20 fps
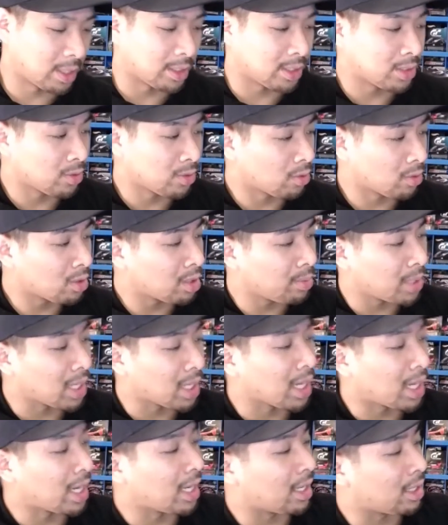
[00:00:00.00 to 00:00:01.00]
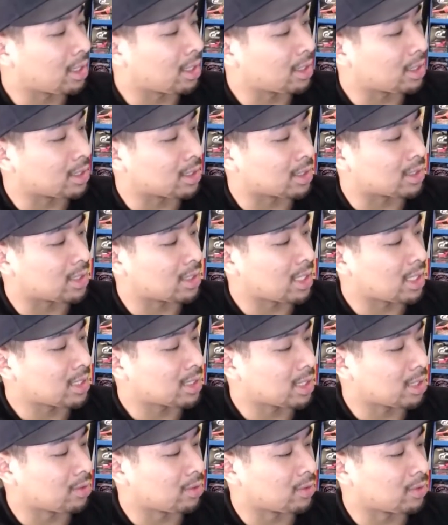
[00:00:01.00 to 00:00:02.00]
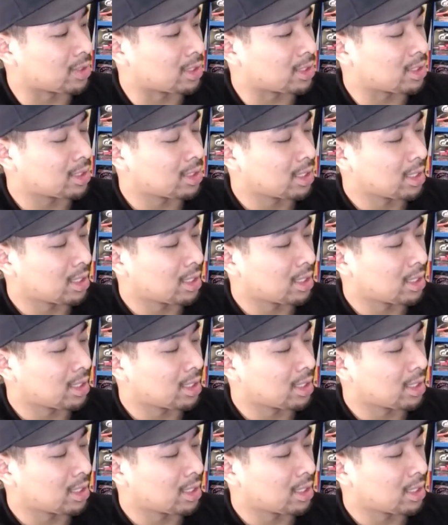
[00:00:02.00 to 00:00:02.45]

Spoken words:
the story behind this estate sale was